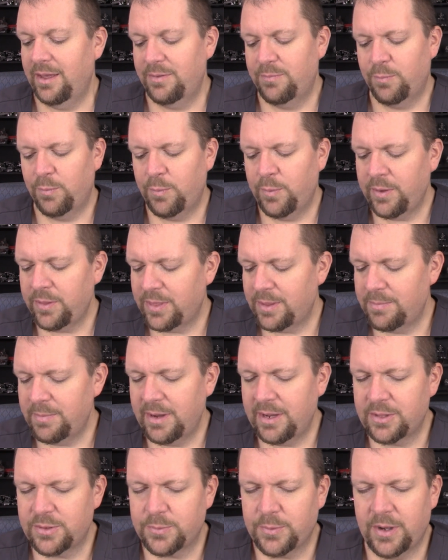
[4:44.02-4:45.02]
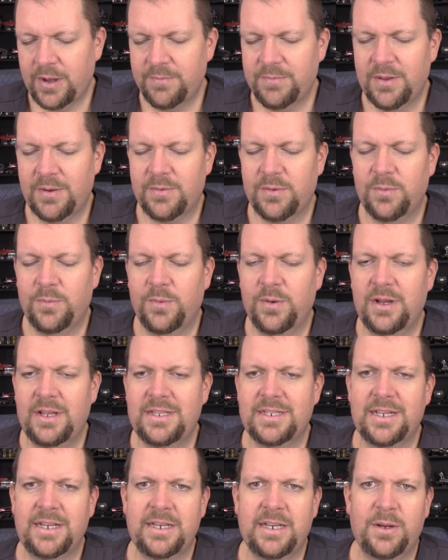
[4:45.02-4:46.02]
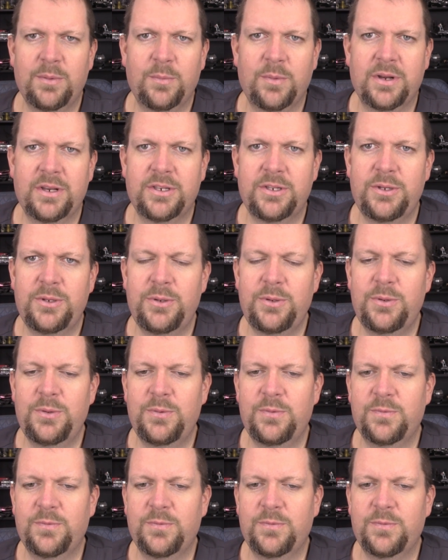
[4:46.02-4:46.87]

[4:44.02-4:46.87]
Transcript: With it being twelve different ones, I didn't want to